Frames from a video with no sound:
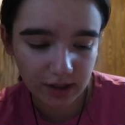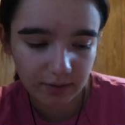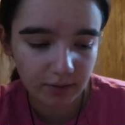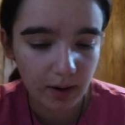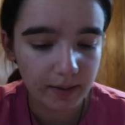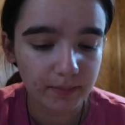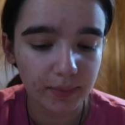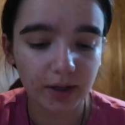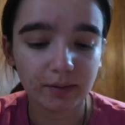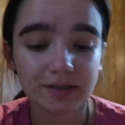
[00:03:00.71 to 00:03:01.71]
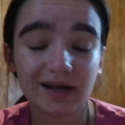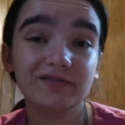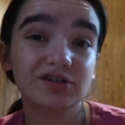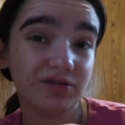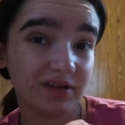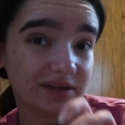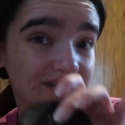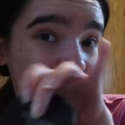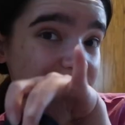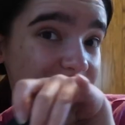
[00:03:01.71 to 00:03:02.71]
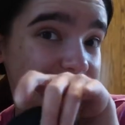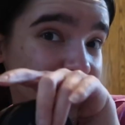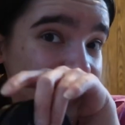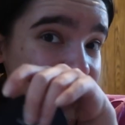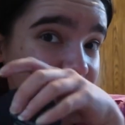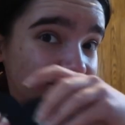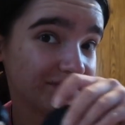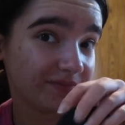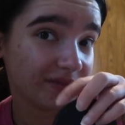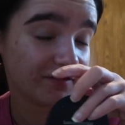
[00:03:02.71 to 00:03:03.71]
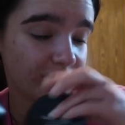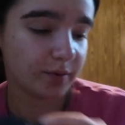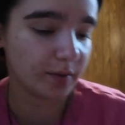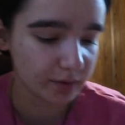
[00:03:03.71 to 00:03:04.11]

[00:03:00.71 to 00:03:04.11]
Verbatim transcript: I don't know why, but anyways, I have two of these from Bare